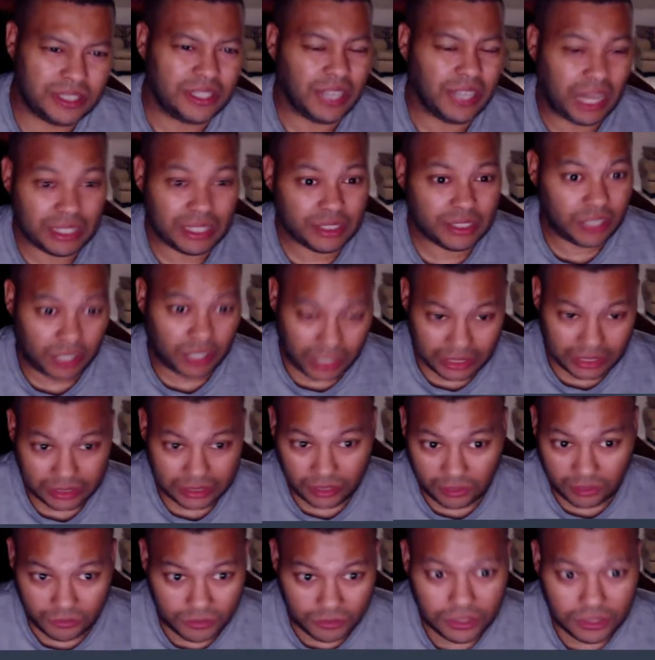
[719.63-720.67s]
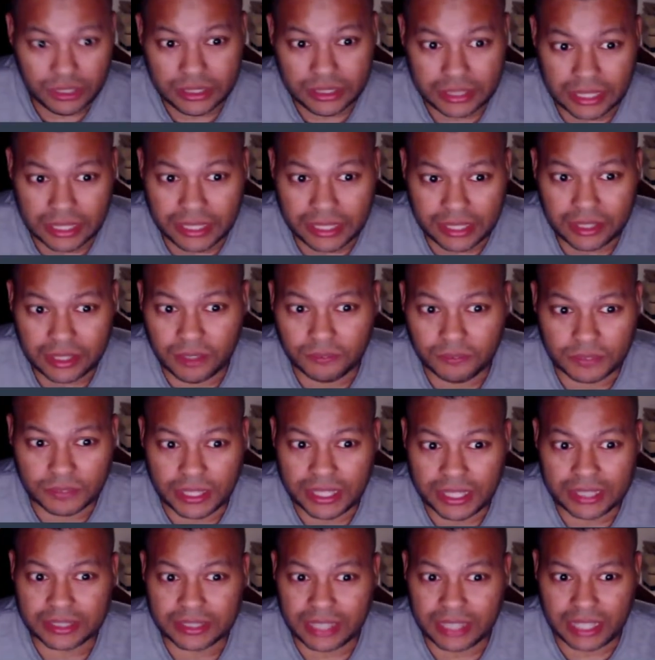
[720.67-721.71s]
I start I start really thinking of
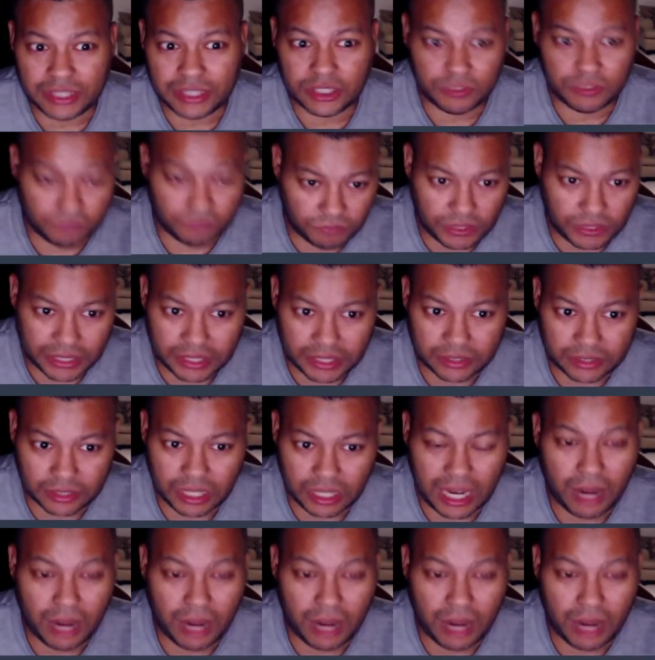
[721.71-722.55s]
things I should freaking